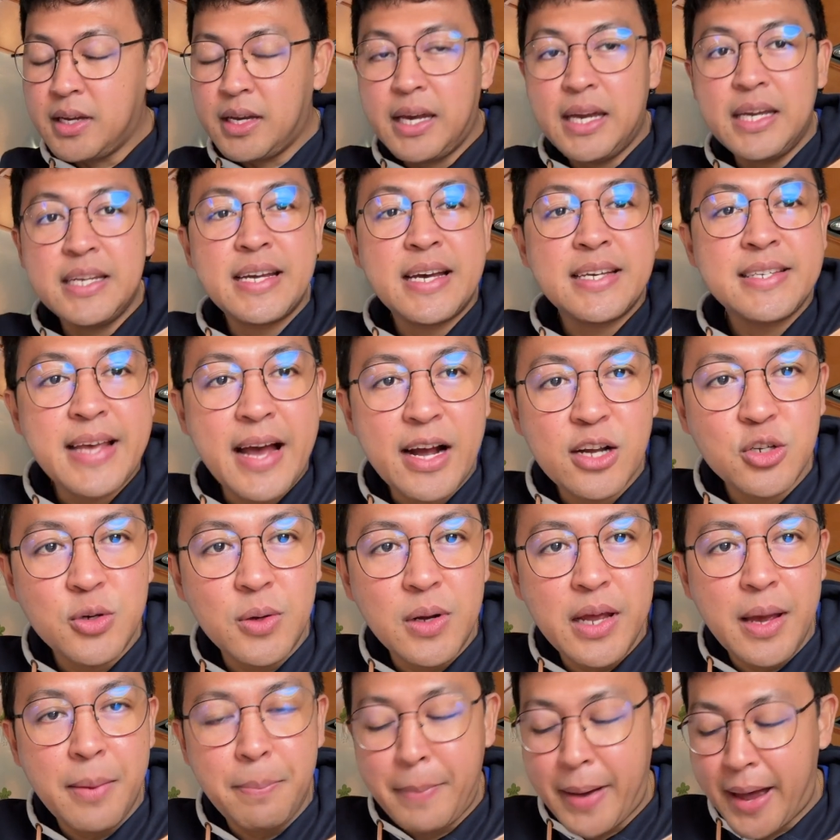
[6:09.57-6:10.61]
It has
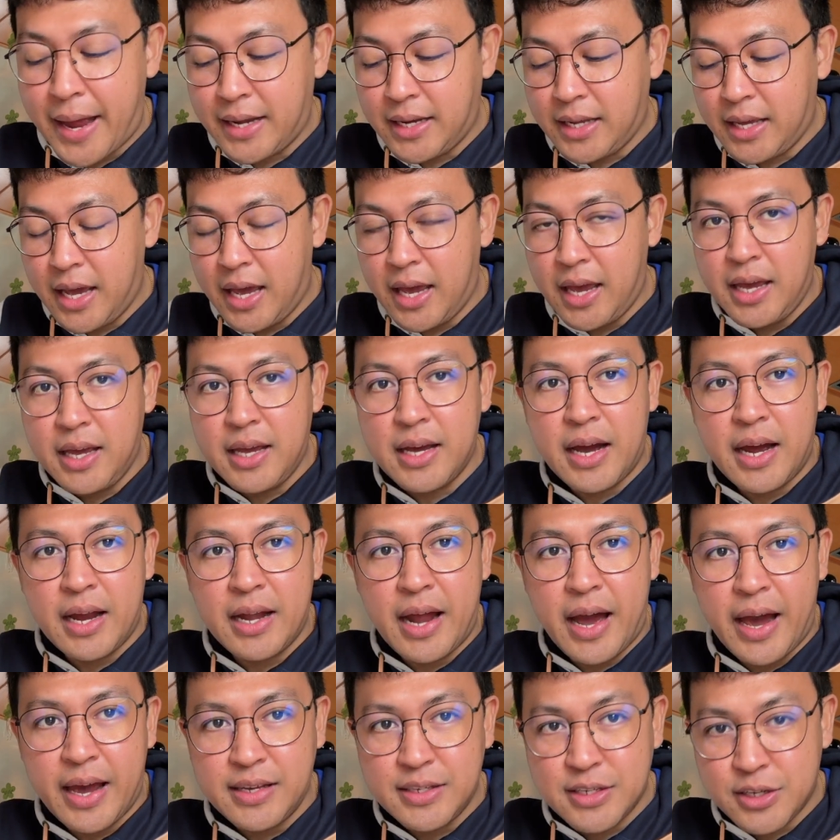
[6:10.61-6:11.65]
actually a pancake
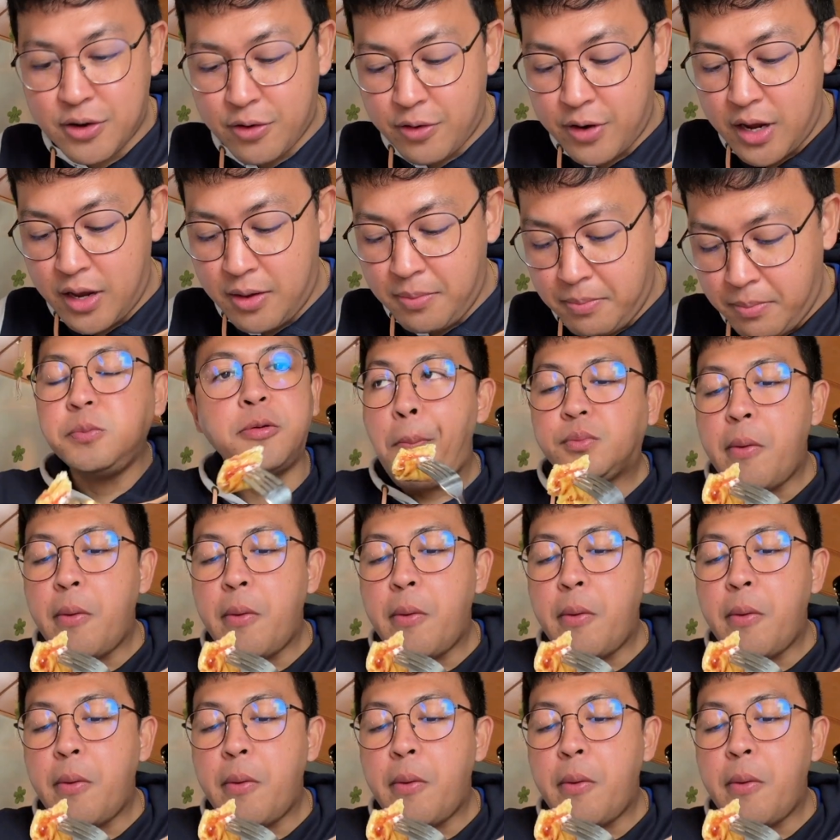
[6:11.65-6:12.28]
and ice cream.